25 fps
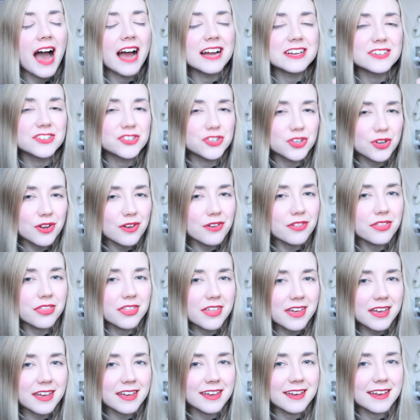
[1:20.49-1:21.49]
I do
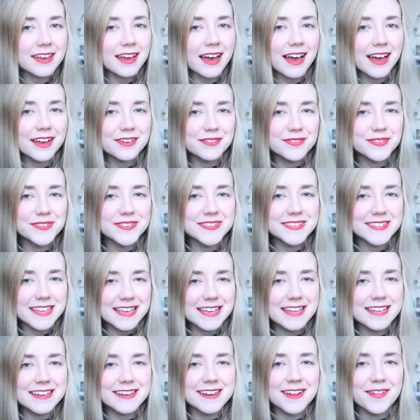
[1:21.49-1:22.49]
think I've
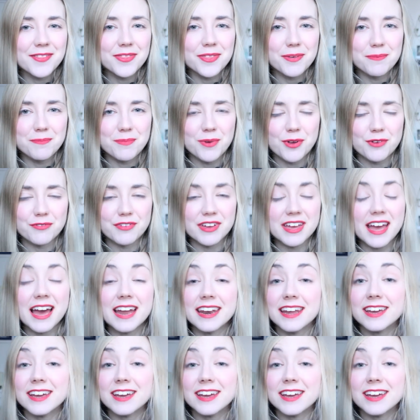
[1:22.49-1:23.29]
seen the movie,